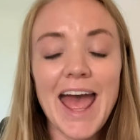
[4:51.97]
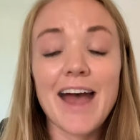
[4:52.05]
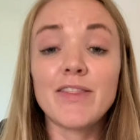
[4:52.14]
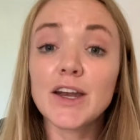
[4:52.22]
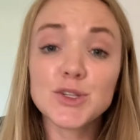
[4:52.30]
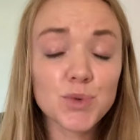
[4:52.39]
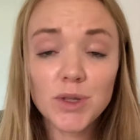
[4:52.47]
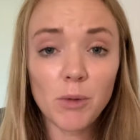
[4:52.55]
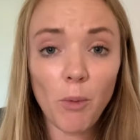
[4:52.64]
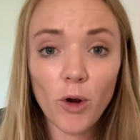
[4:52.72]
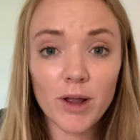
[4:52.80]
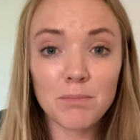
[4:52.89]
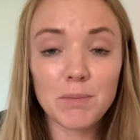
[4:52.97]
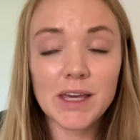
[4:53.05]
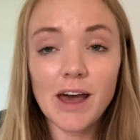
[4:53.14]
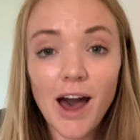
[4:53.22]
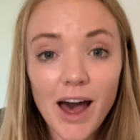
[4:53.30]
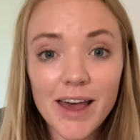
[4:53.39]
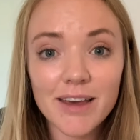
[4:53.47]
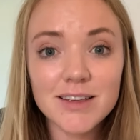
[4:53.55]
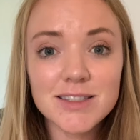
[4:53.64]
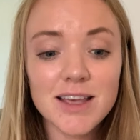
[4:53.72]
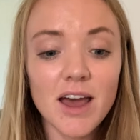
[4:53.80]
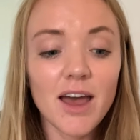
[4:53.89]
And that is really important
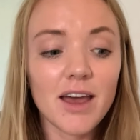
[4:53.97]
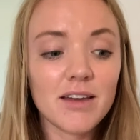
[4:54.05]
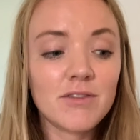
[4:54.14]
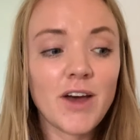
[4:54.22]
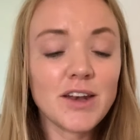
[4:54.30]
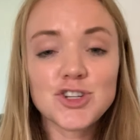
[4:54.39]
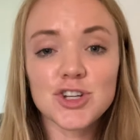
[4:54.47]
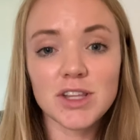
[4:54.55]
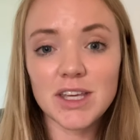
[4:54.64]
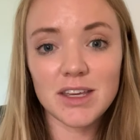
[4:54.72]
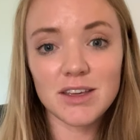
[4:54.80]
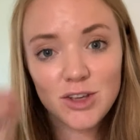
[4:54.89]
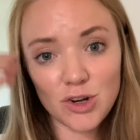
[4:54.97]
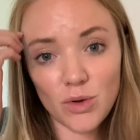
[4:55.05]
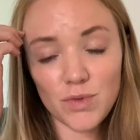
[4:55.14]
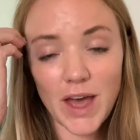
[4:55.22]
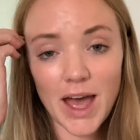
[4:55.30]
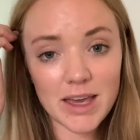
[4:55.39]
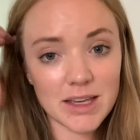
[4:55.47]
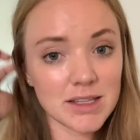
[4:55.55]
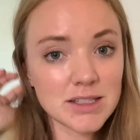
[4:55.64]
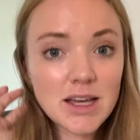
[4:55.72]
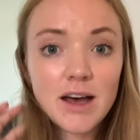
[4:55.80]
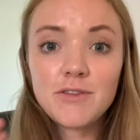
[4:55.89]
because eventually, you know, that
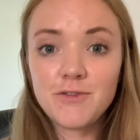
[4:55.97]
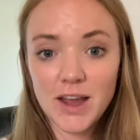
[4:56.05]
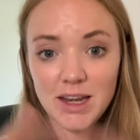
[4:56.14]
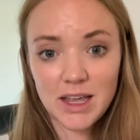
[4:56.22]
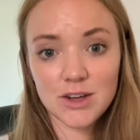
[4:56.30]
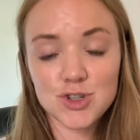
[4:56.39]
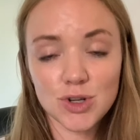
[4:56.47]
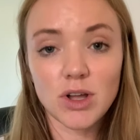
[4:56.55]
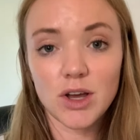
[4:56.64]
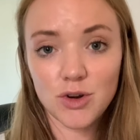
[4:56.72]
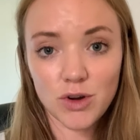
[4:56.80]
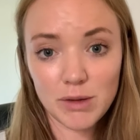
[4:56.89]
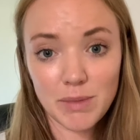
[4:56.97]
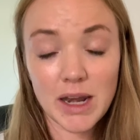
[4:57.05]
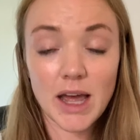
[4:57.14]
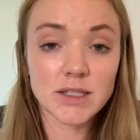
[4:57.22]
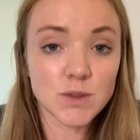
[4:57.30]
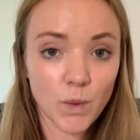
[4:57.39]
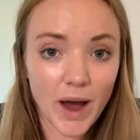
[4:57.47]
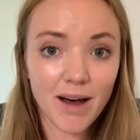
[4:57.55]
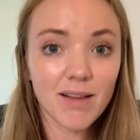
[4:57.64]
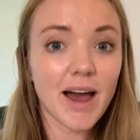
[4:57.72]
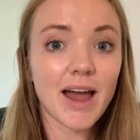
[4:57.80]
is a financial agreement as well.